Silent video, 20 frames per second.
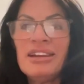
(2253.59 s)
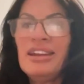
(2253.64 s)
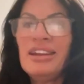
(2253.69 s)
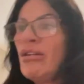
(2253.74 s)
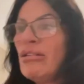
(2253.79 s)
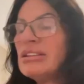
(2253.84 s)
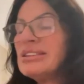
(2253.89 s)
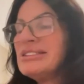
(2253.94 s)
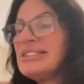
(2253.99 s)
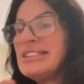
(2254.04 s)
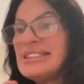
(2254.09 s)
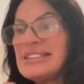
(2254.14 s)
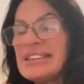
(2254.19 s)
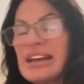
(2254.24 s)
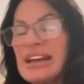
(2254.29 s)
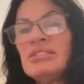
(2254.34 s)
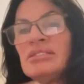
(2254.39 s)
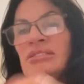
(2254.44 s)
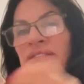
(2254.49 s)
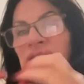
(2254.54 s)
Holidays,
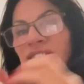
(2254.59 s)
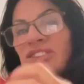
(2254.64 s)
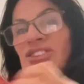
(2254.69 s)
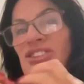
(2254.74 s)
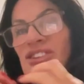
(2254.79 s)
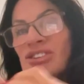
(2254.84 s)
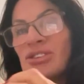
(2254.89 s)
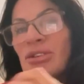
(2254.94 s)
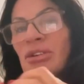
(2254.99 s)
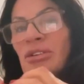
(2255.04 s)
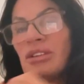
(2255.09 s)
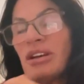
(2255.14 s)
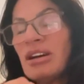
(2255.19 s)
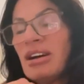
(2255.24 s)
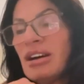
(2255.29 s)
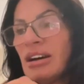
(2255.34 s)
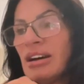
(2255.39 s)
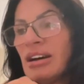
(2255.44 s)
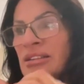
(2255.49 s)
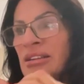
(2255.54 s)
then there's your shortcut.